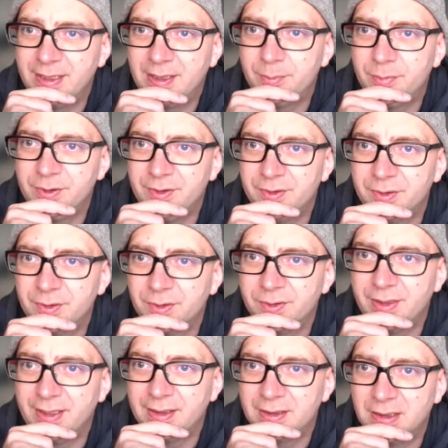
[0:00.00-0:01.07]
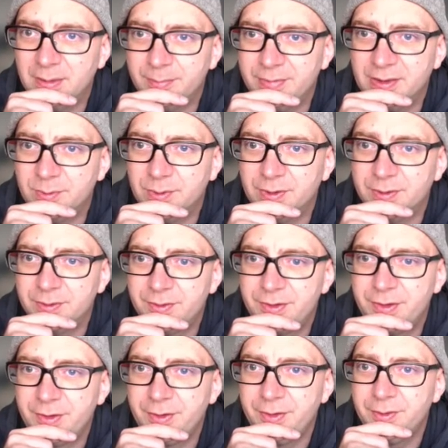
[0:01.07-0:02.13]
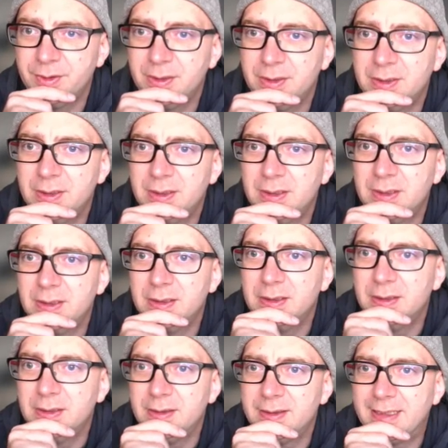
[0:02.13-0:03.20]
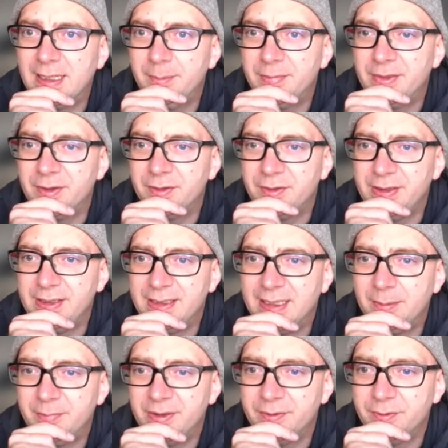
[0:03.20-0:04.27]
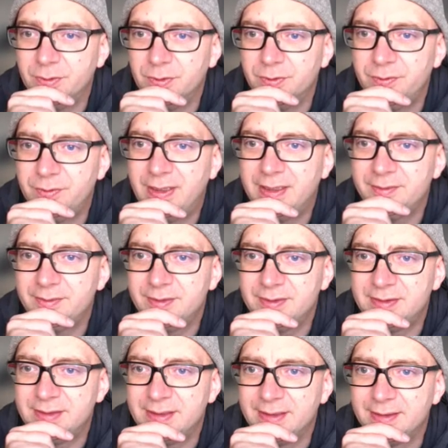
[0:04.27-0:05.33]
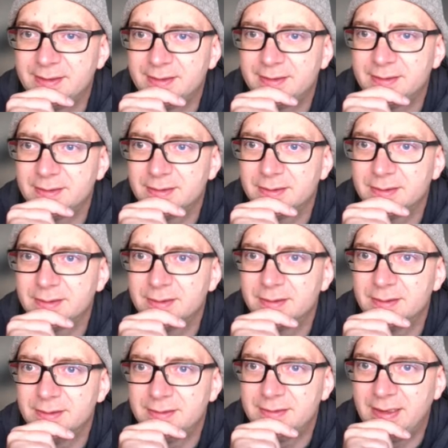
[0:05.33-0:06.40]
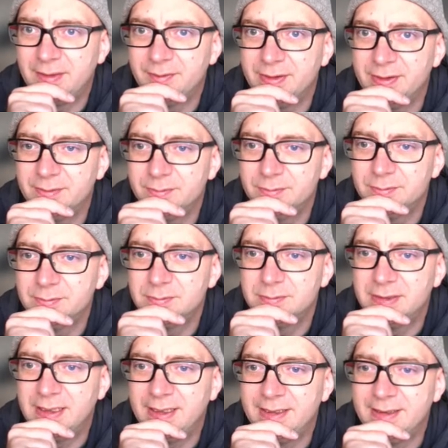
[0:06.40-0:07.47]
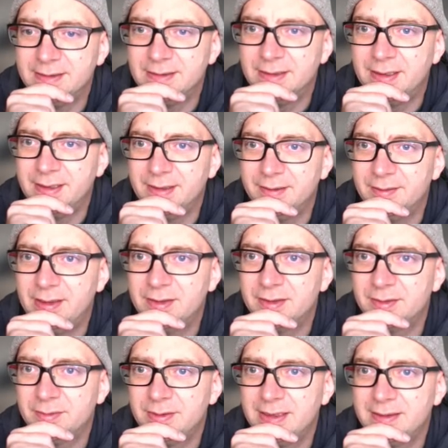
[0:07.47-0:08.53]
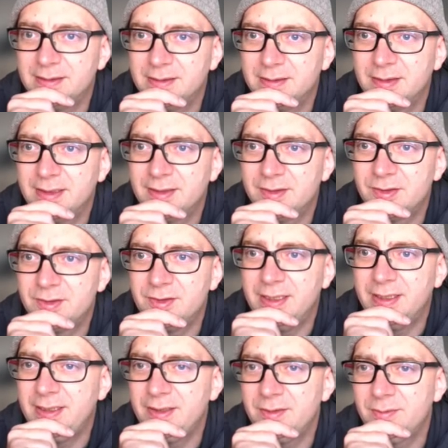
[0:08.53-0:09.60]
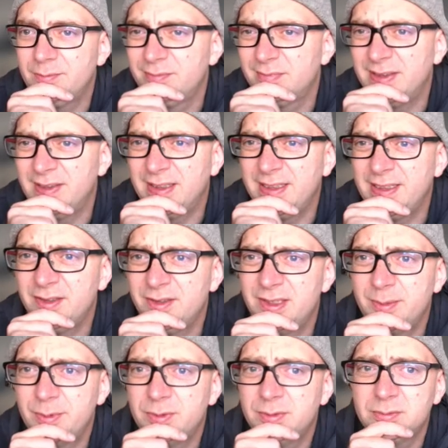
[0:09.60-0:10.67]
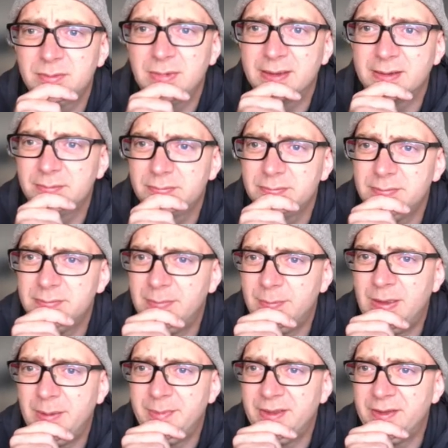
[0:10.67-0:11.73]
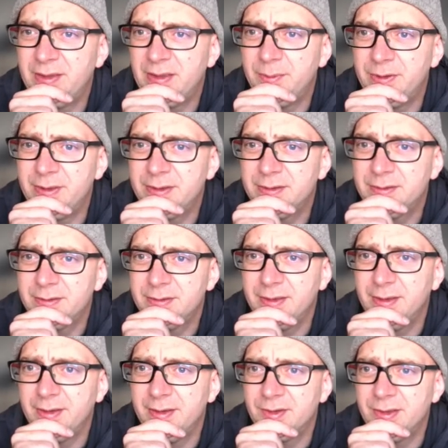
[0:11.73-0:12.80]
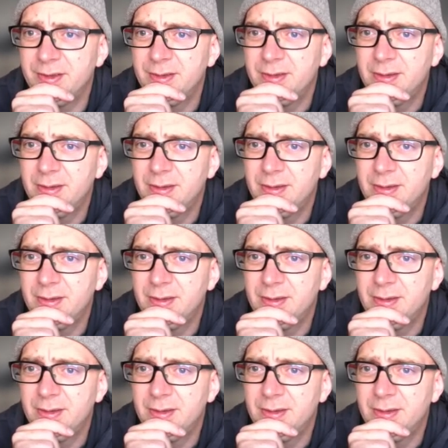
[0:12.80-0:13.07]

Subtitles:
That points across there, it can't be a 1. 2 can be a 3, can be a 4, 5, 6, 7, 8, 9, right? So that's a hidden, is that a hidden triple? Might be the right word, don't know actually.